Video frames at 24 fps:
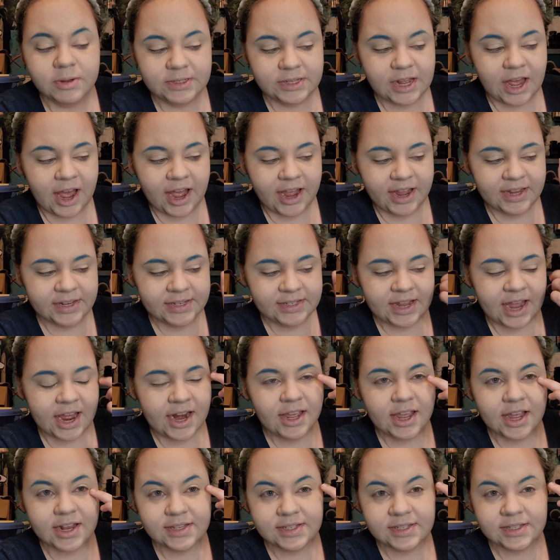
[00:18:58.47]
eye, he's kind
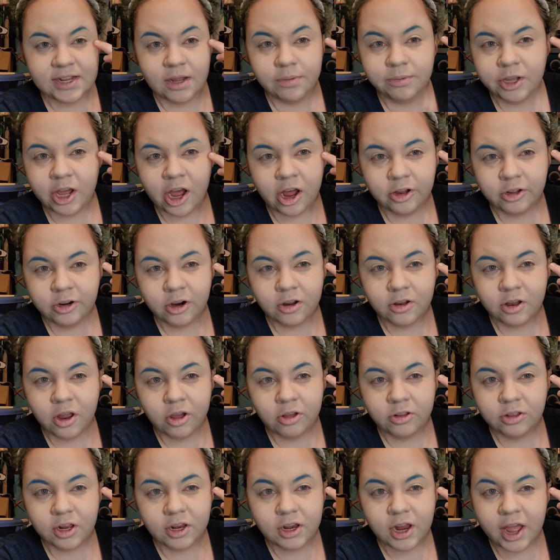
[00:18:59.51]
of got some color
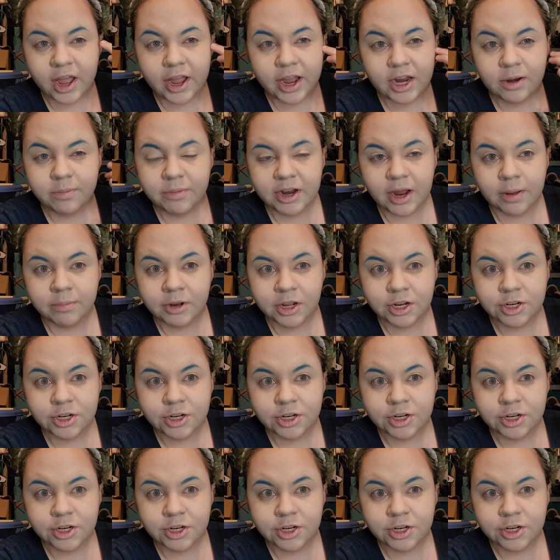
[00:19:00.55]
along the line, but I'm not